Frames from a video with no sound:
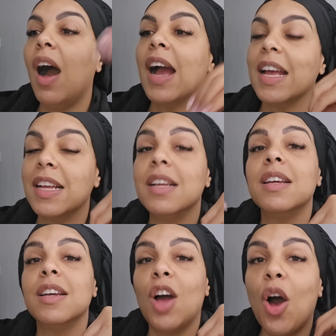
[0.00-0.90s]
I
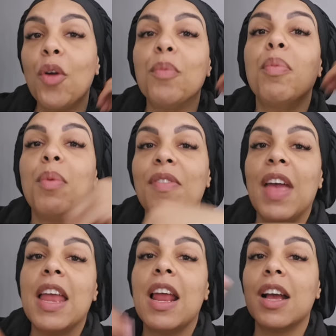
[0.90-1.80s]
can cope with
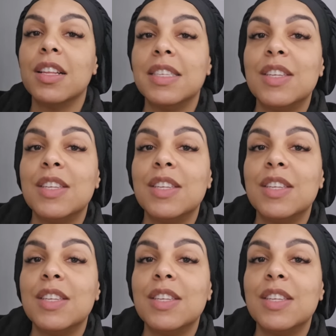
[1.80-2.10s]
it and I can